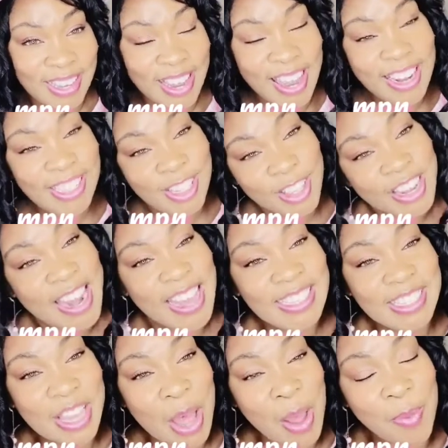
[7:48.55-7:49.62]
And until the next
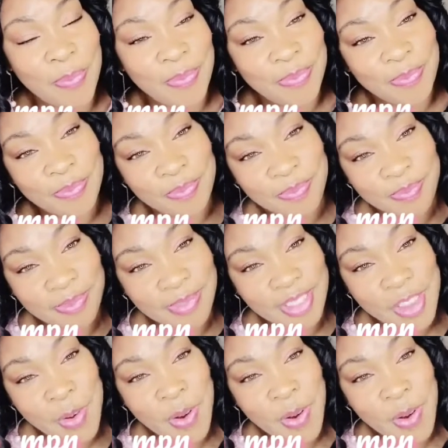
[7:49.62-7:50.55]
time, you